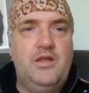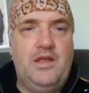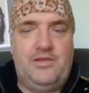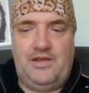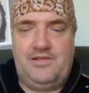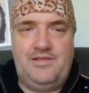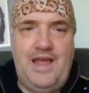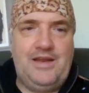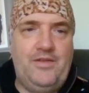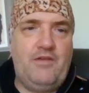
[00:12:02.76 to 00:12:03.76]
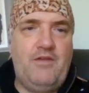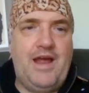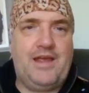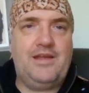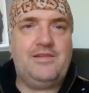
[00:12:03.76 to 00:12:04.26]
It's exactly that
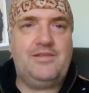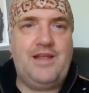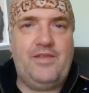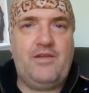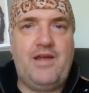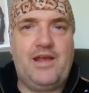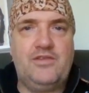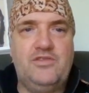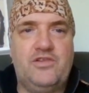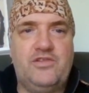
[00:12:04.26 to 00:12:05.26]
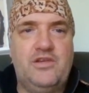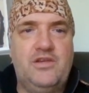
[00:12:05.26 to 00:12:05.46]
rack. It's exactly that rack, isn't it?